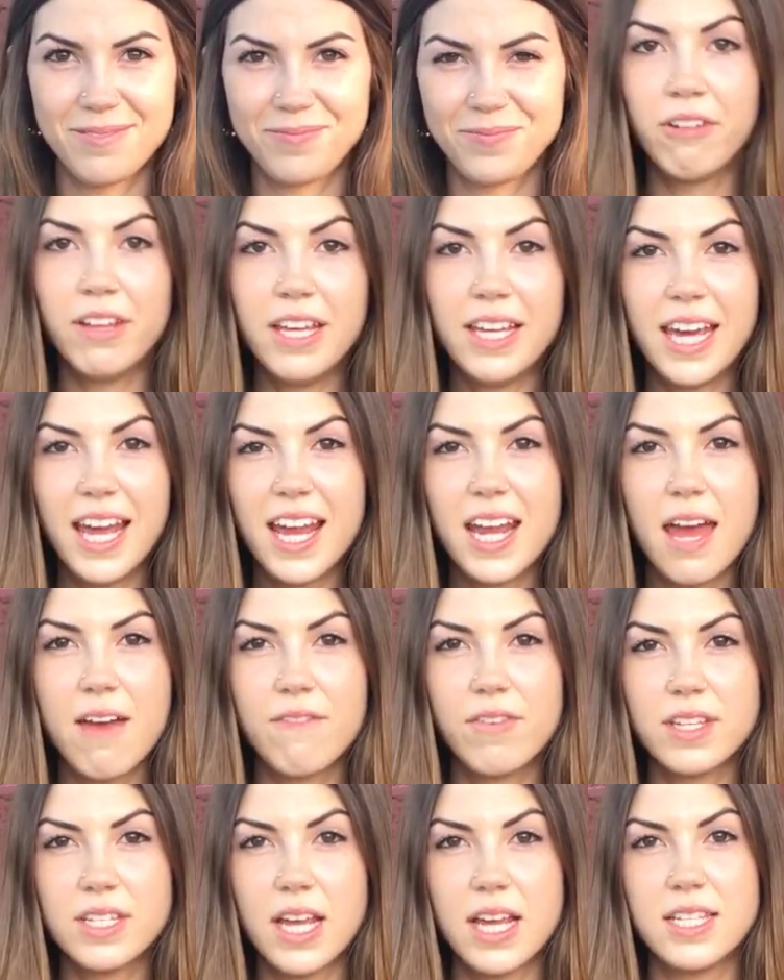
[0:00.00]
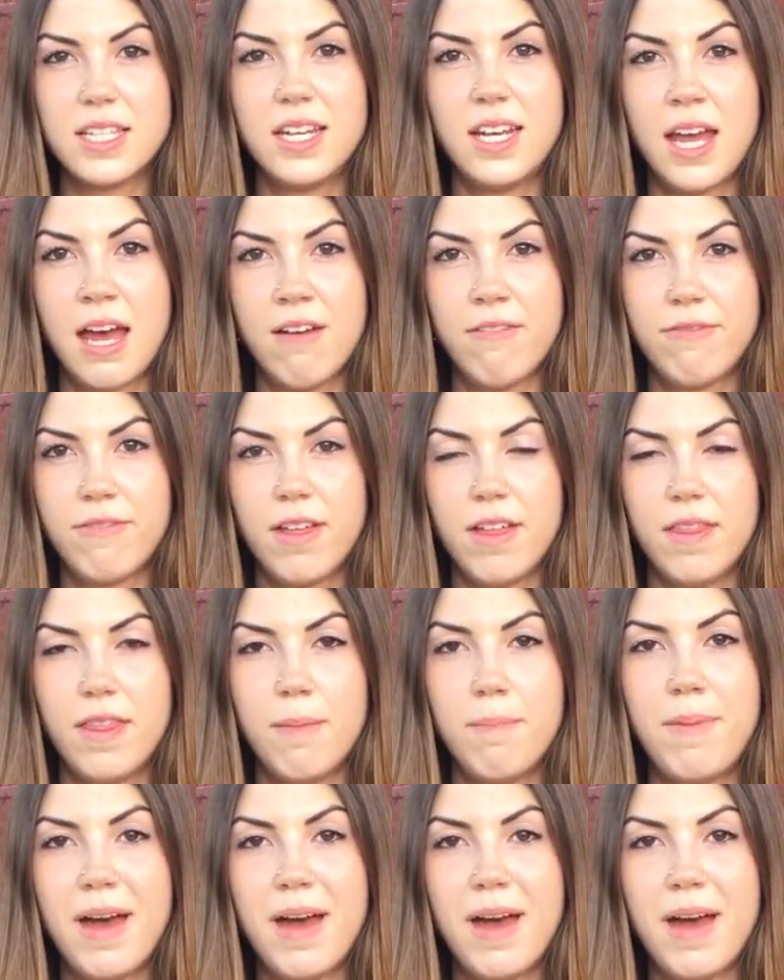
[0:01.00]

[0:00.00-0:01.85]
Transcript: Really can't emphasize enough the